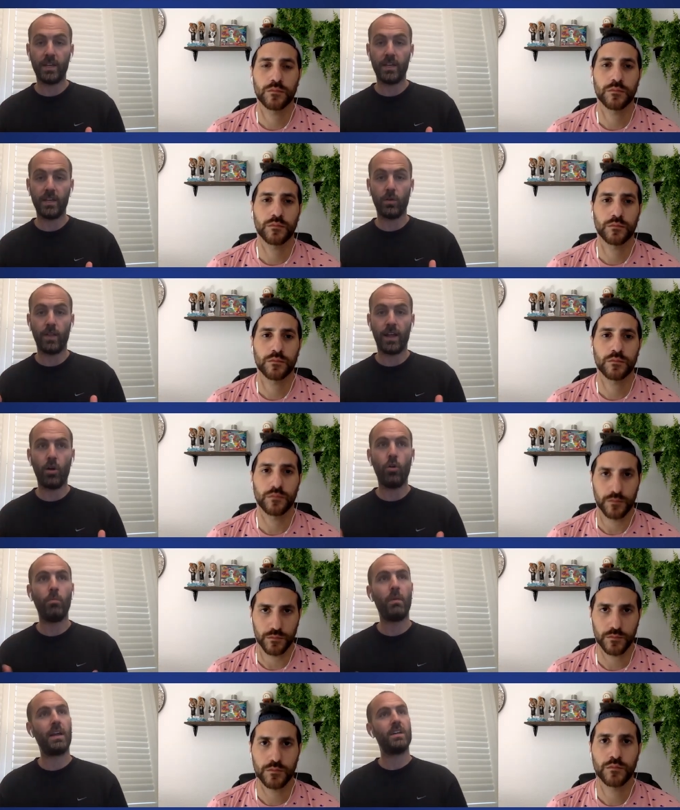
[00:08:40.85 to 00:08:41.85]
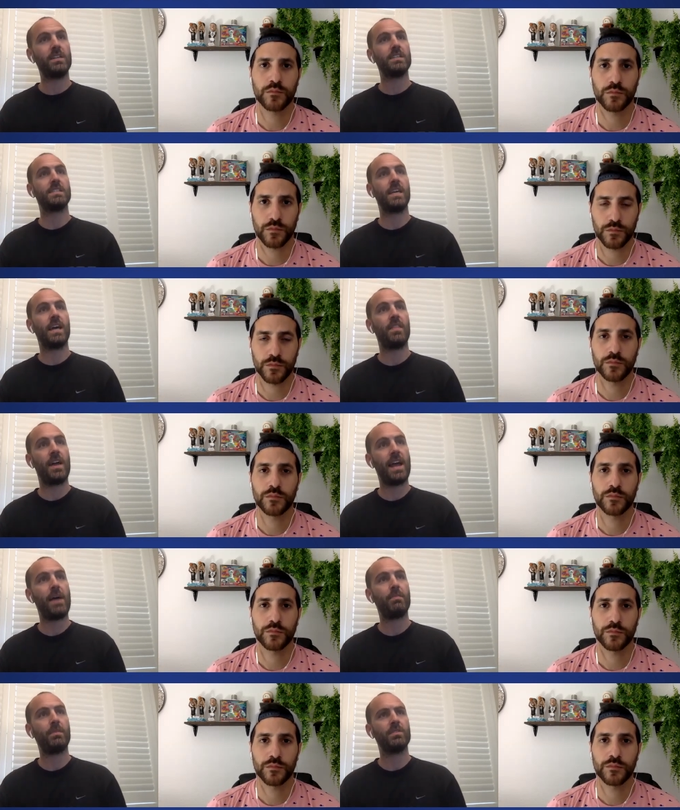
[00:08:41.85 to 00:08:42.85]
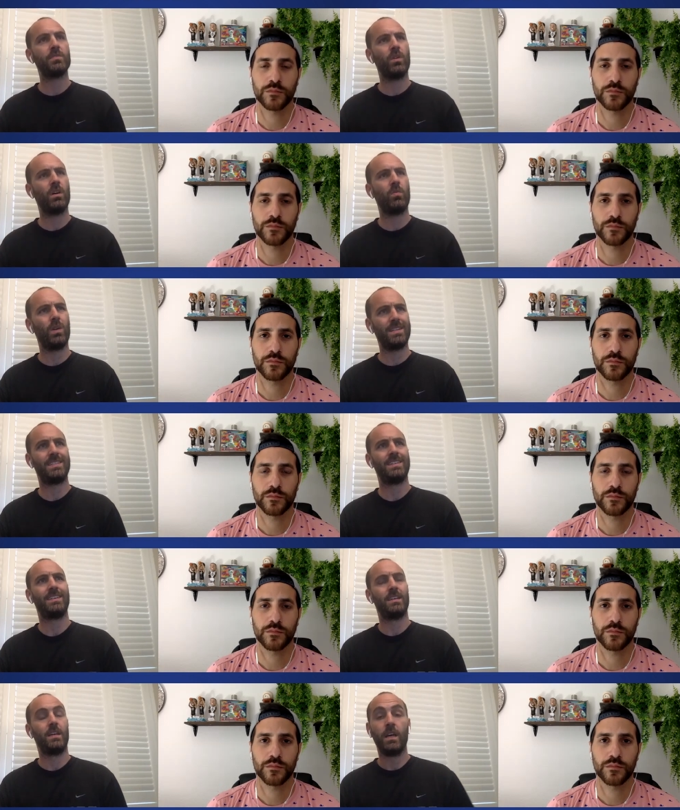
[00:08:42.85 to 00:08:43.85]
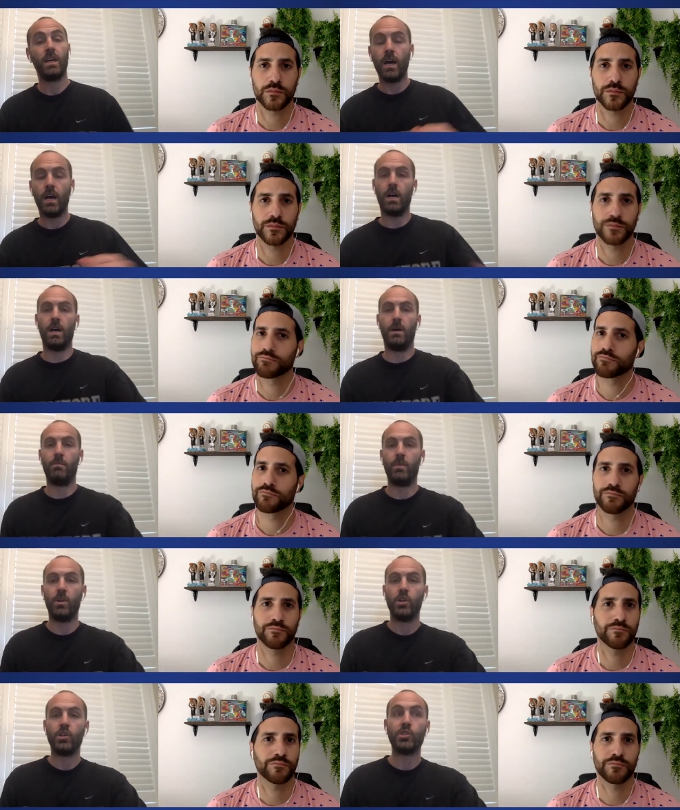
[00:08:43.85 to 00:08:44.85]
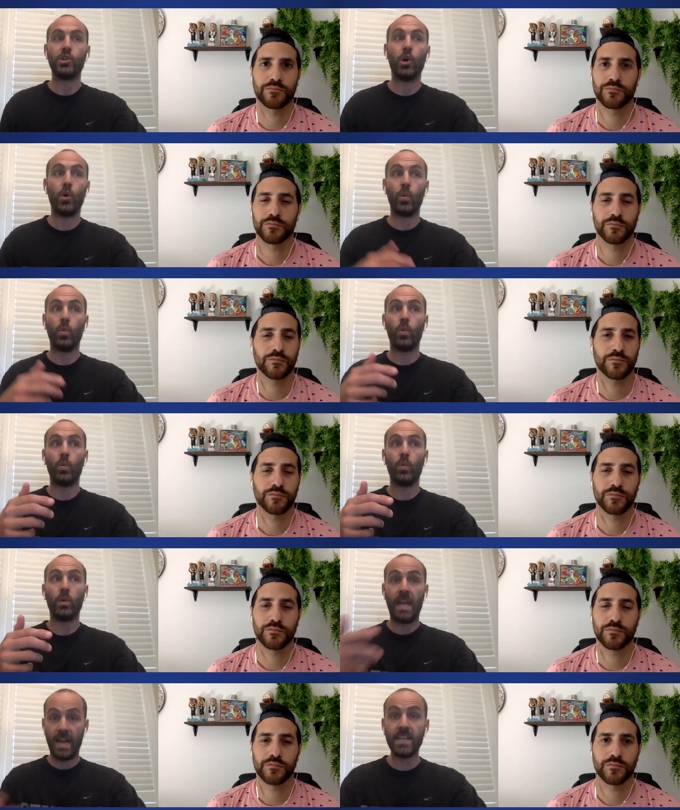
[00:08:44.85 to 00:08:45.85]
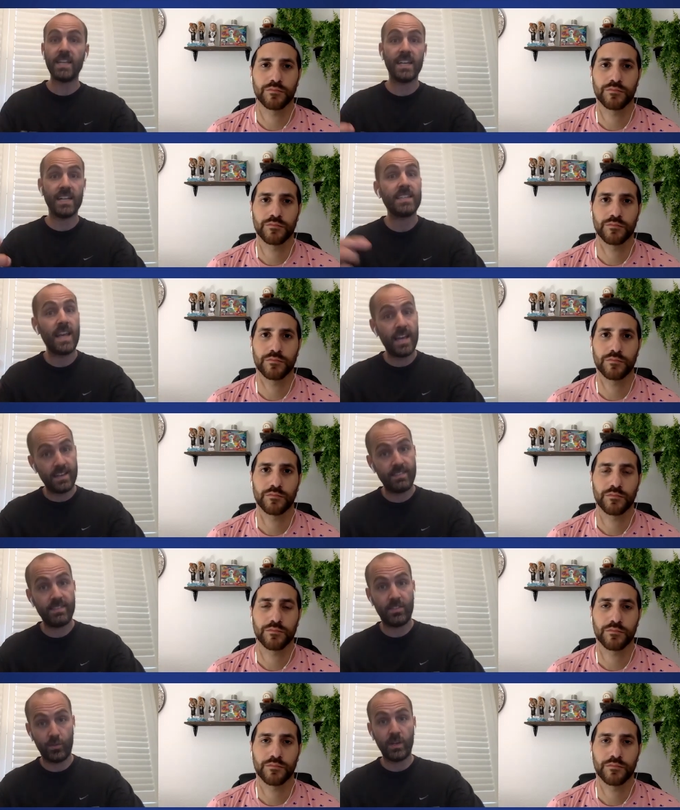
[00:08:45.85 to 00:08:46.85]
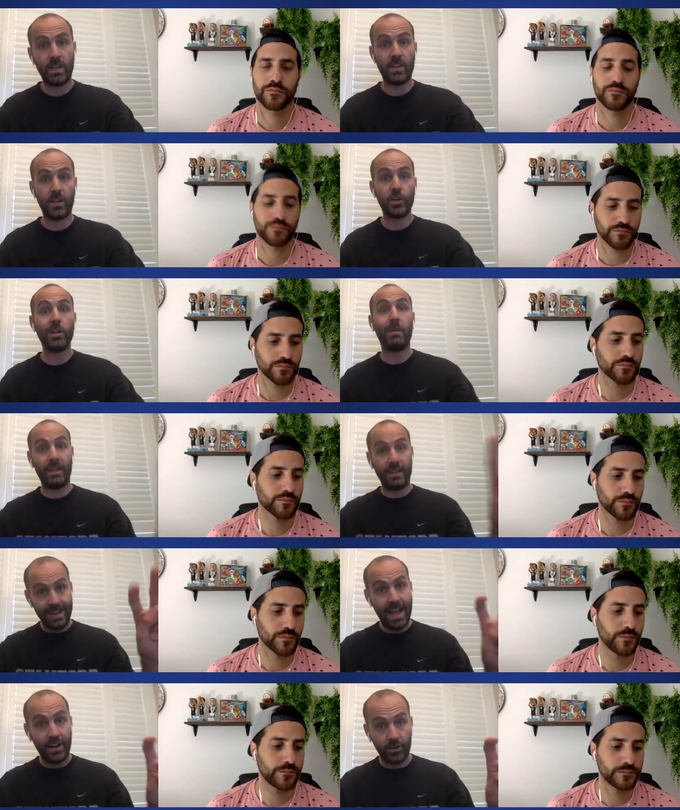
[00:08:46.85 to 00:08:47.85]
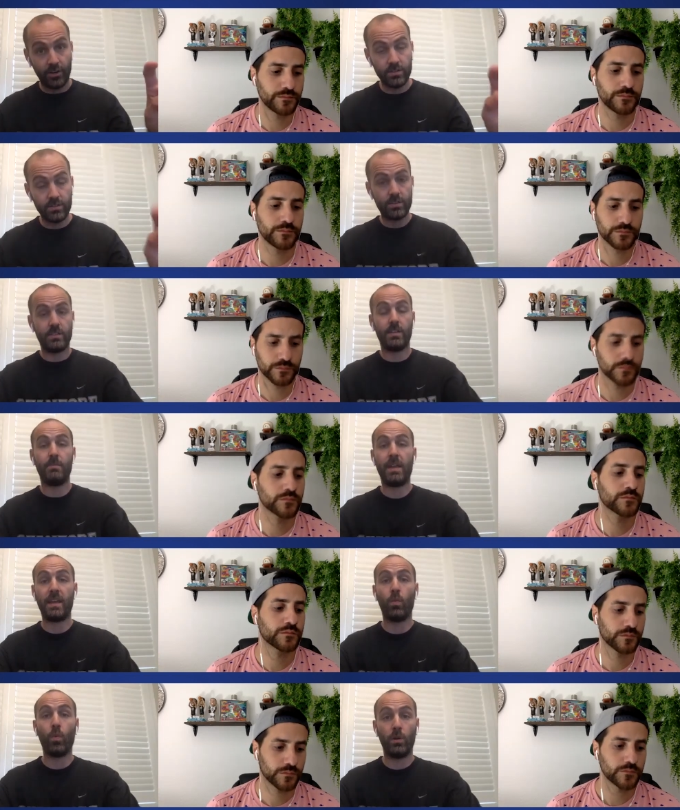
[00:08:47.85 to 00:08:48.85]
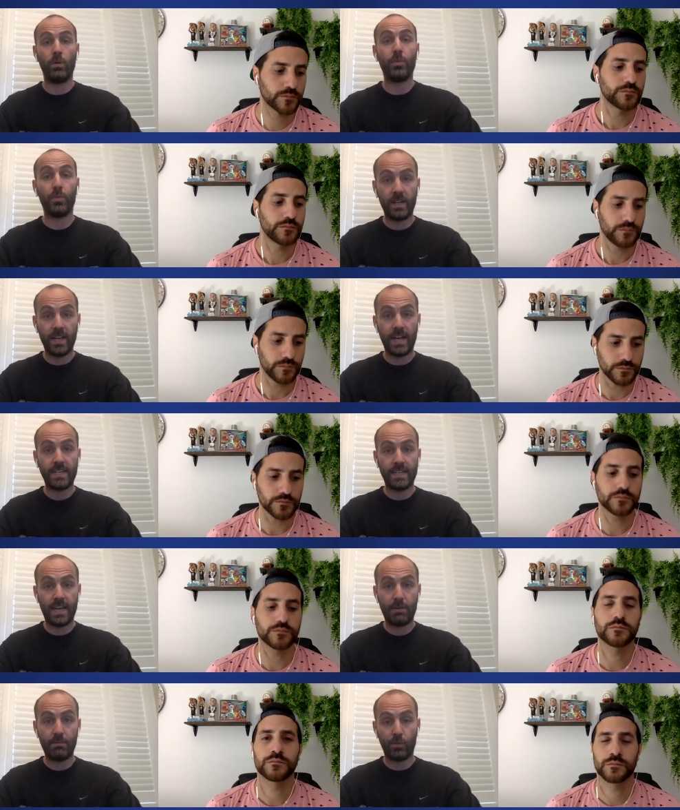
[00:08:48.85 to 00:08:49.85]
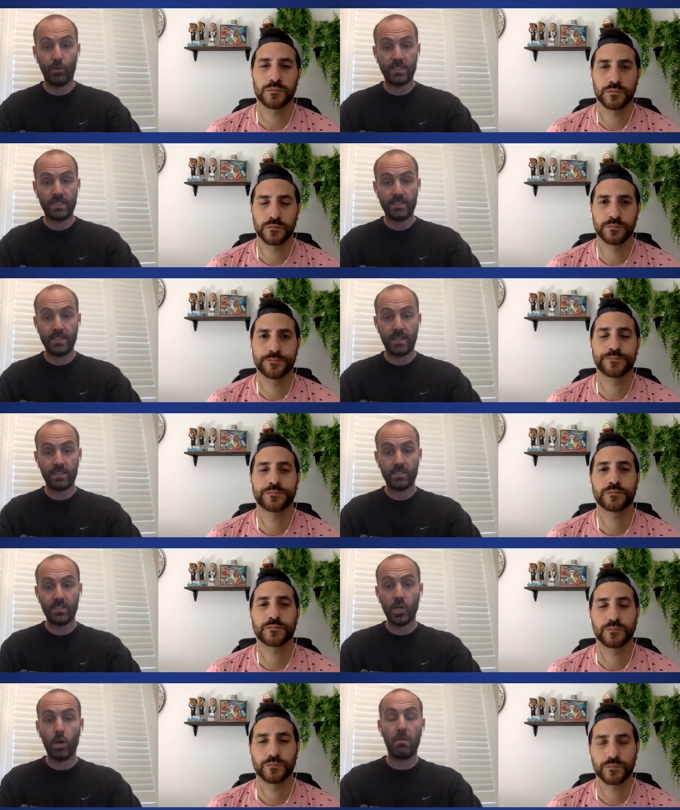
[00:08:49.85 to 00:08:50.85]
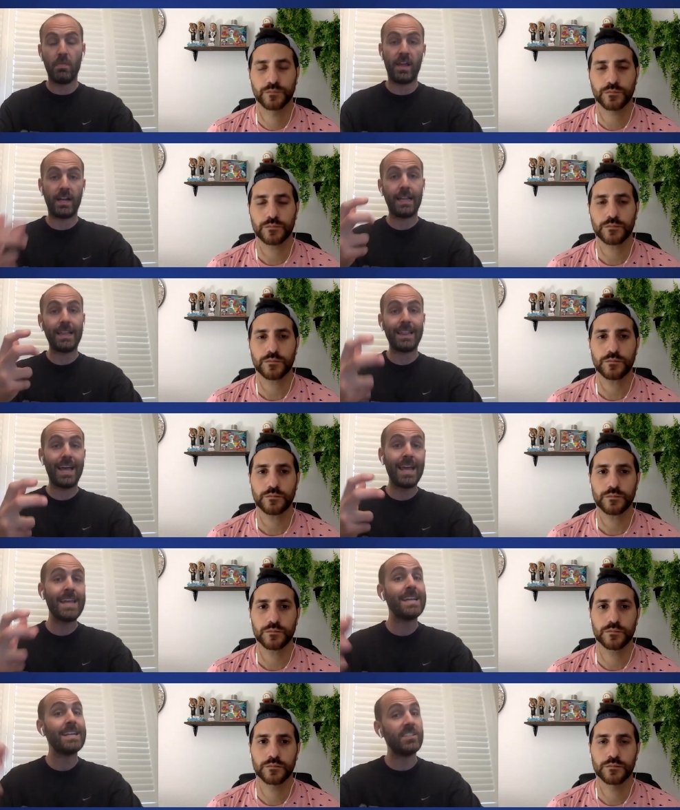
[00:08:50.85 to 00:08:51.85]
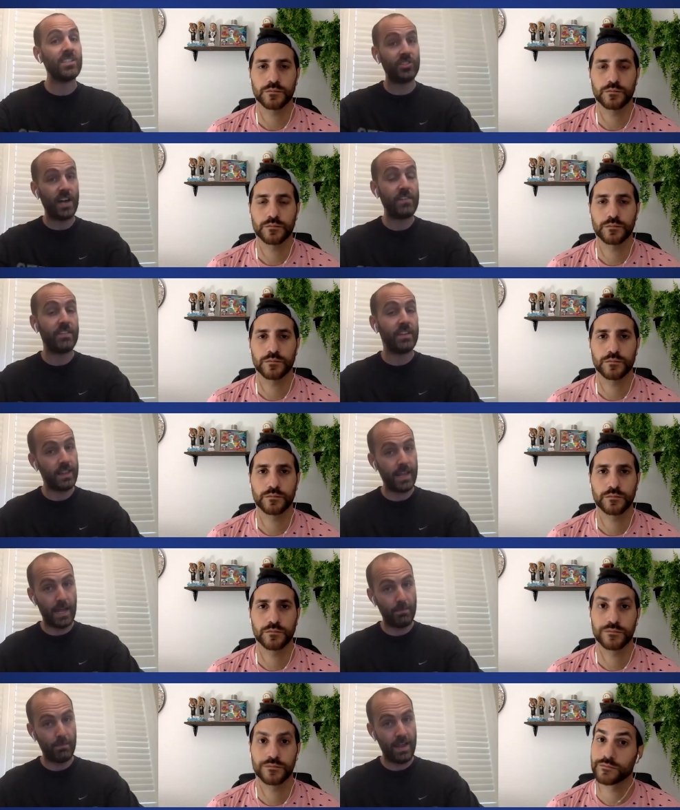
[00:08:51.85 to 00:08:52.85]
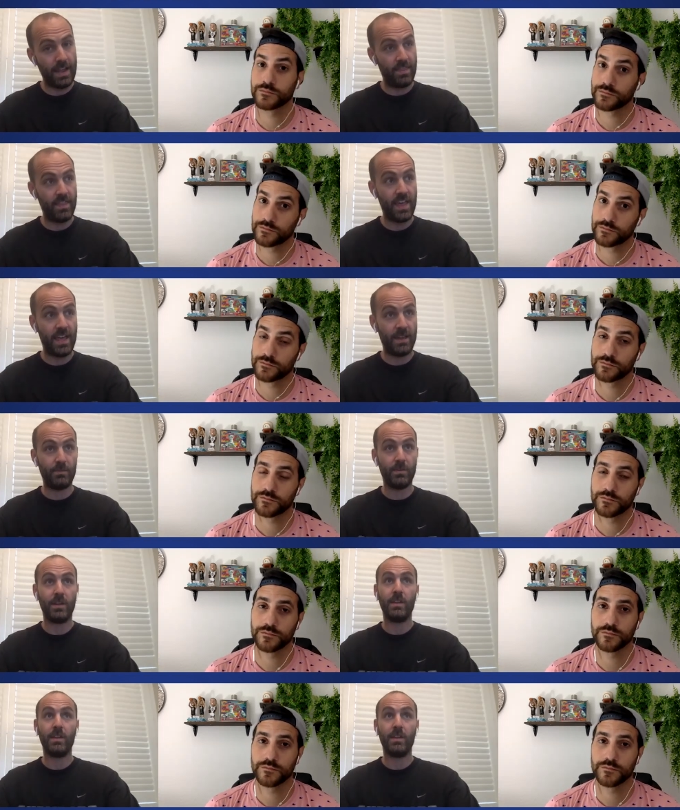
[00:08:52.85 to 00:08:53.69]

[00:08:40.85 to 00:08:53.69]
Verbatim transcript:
Speaker 1: going to go like, oh, my goodness, yeah, that happened as well. What? So KD hits that three that could have been a dagger to make it 103-99 with 14 seconds to go. But then Klay gets a driving layup and then